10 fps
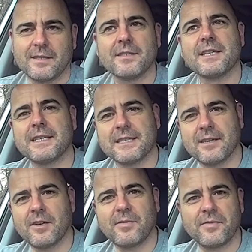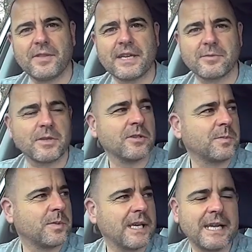Sends it off. That's with
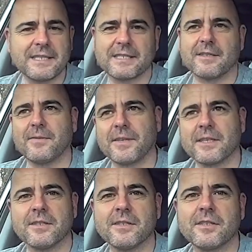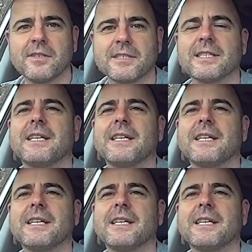UPS. Off it goes.